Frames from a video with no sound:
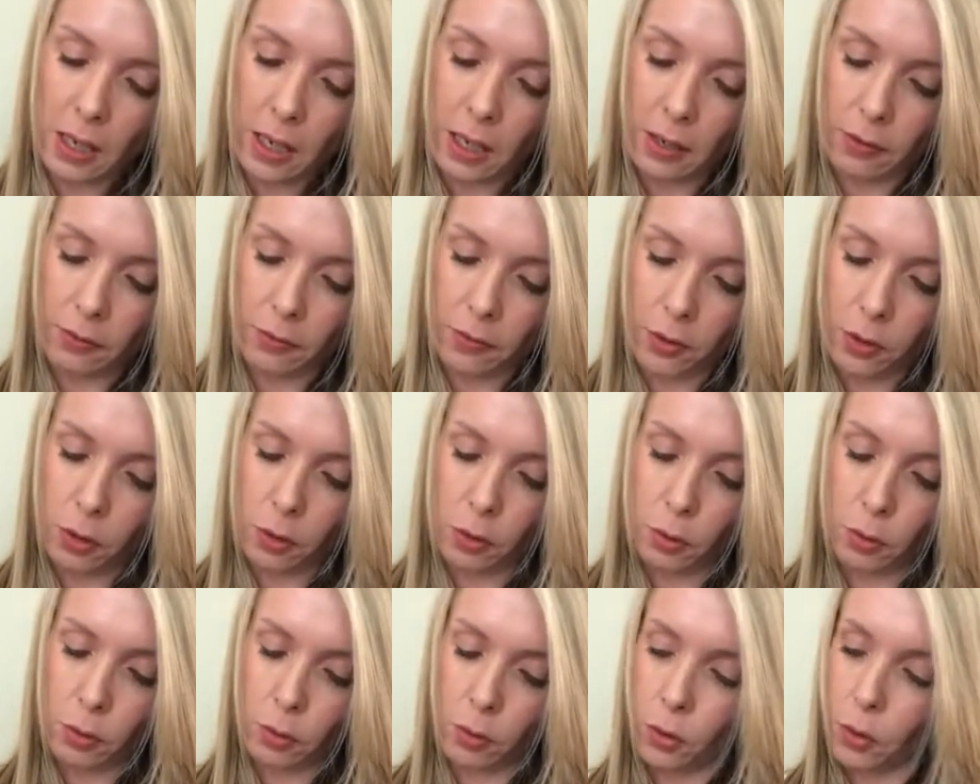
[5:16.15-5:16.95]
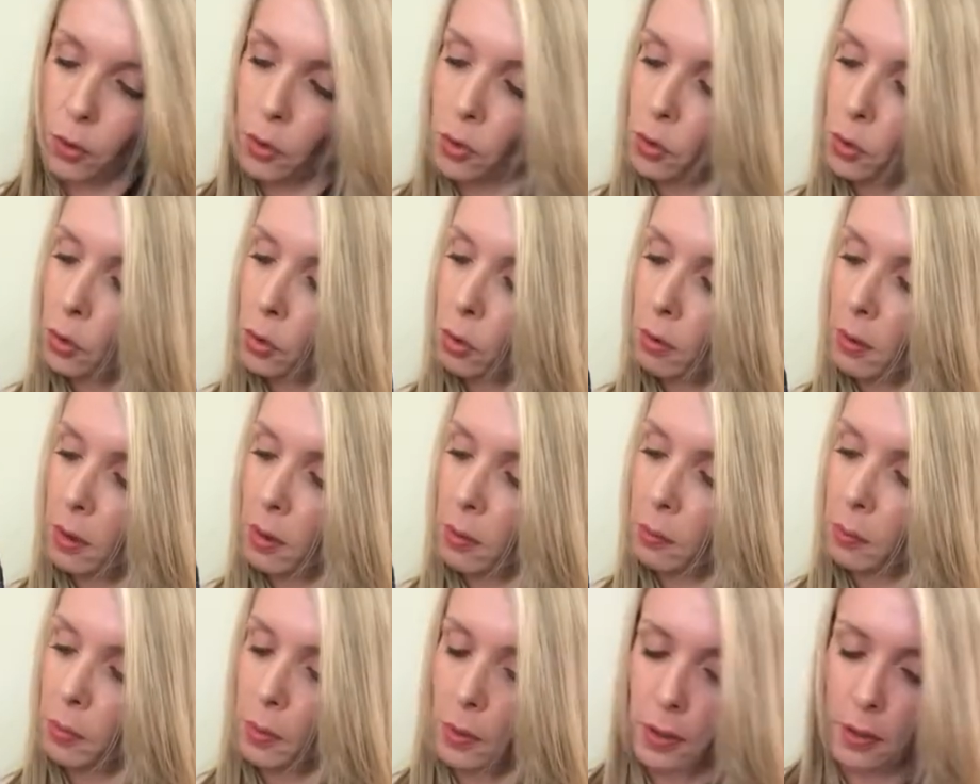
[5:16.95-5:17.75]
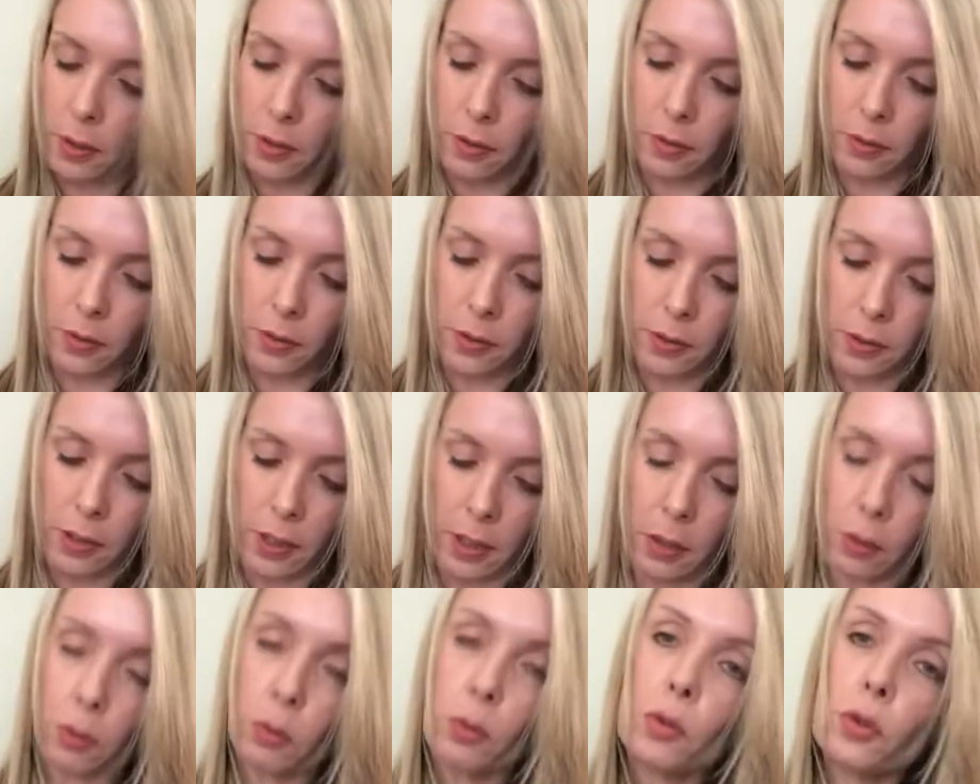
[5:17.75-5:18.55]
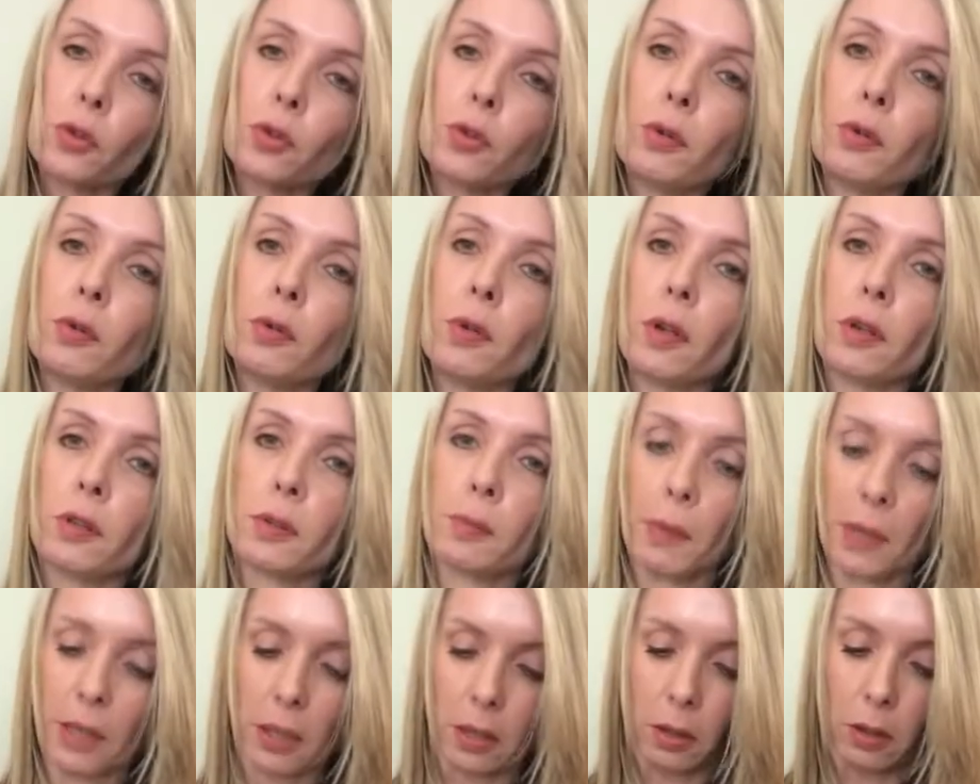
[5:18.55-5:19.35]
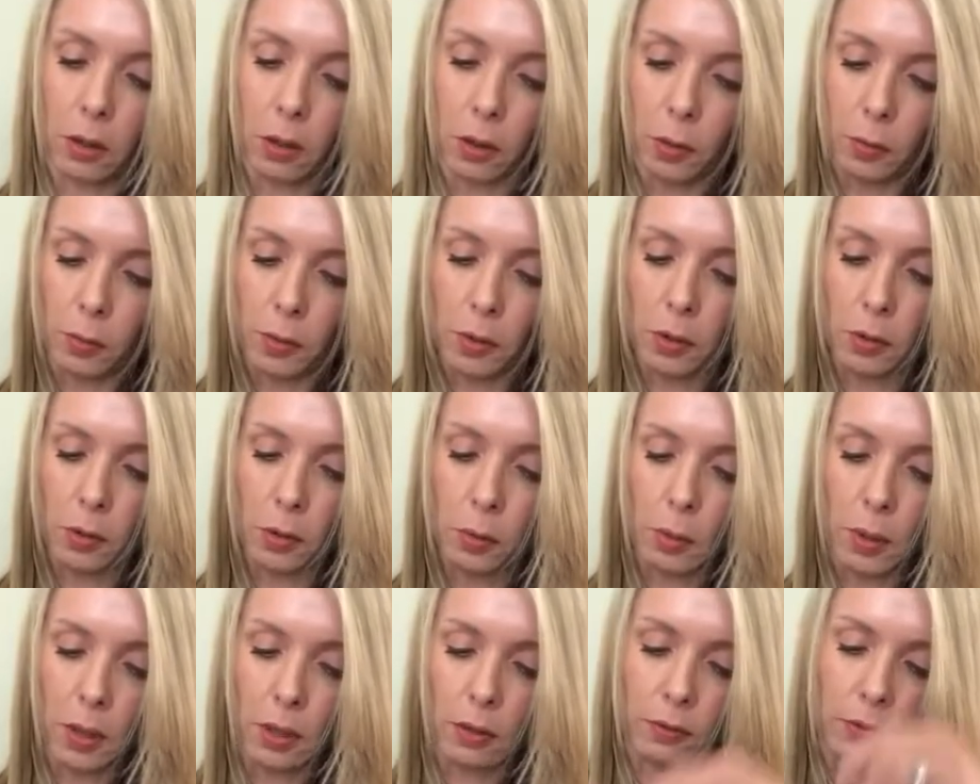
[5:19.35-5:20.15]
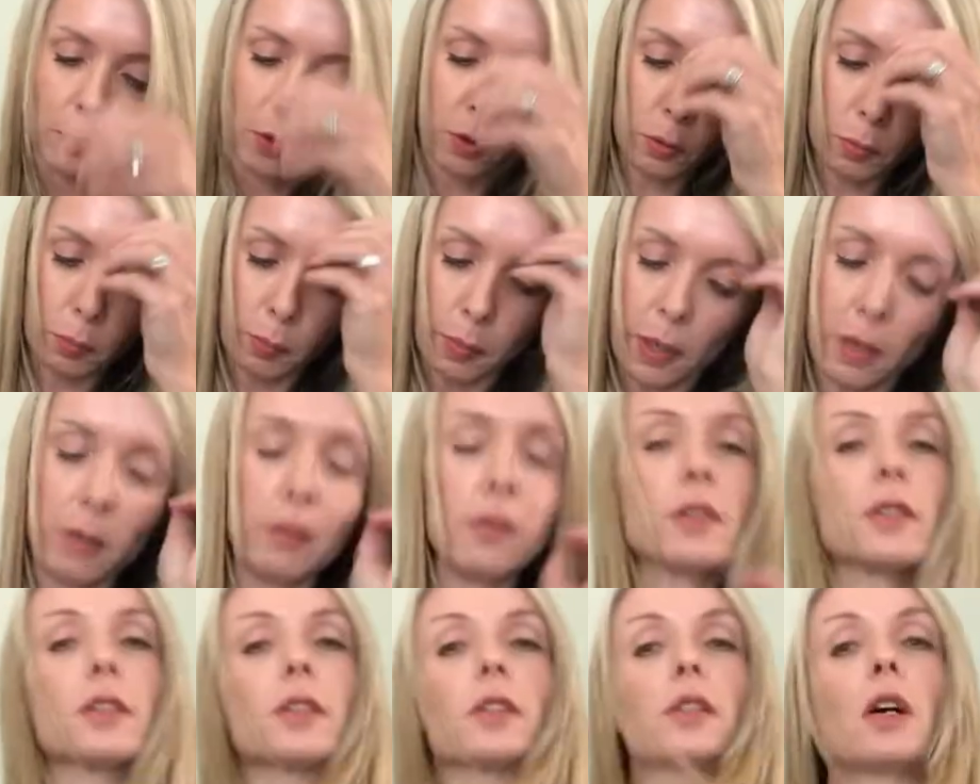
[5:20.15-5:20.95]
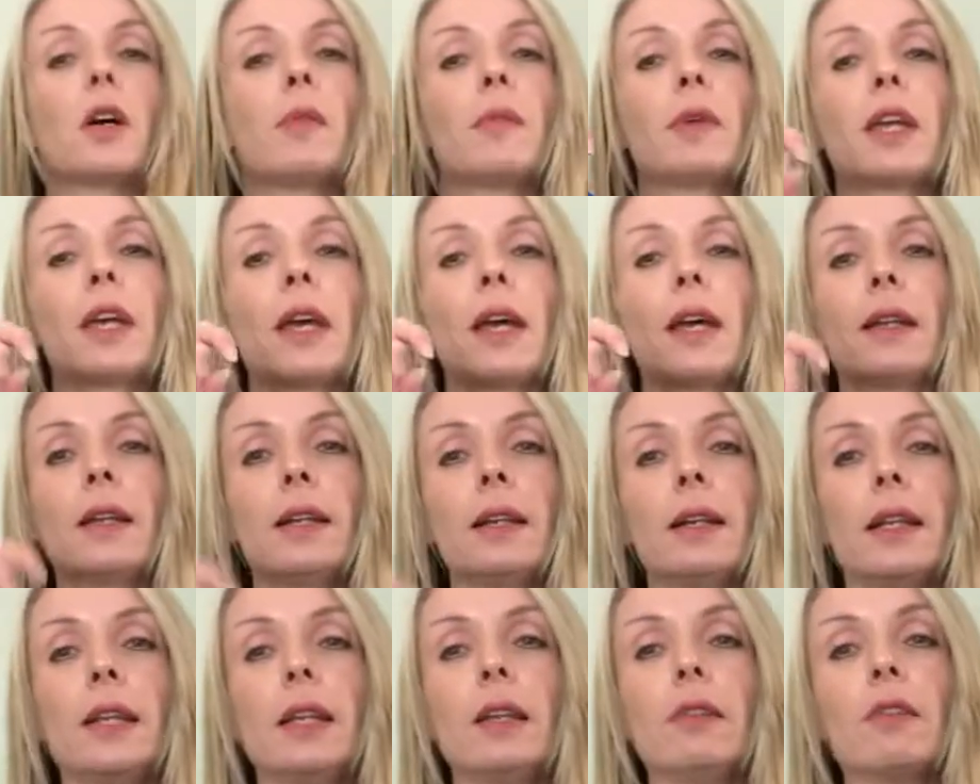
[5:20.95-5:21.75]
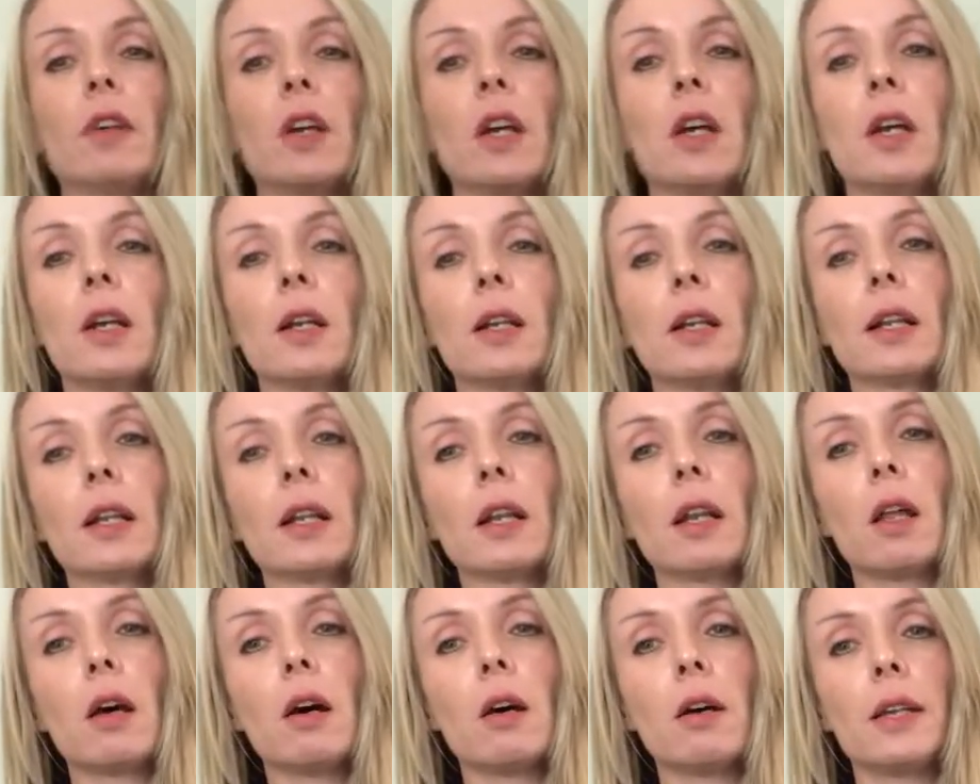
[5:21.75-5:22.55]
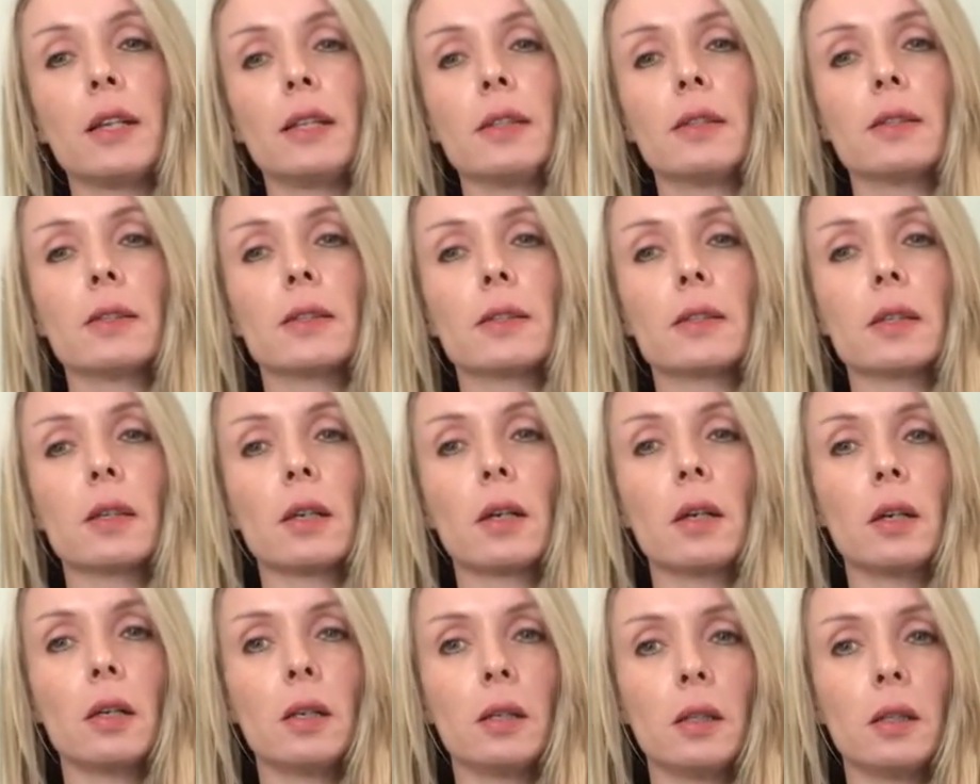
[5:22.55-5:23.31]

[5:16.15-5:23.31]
If you store it with the sangles through those metal loops as well for long periods of time, it can leave little lines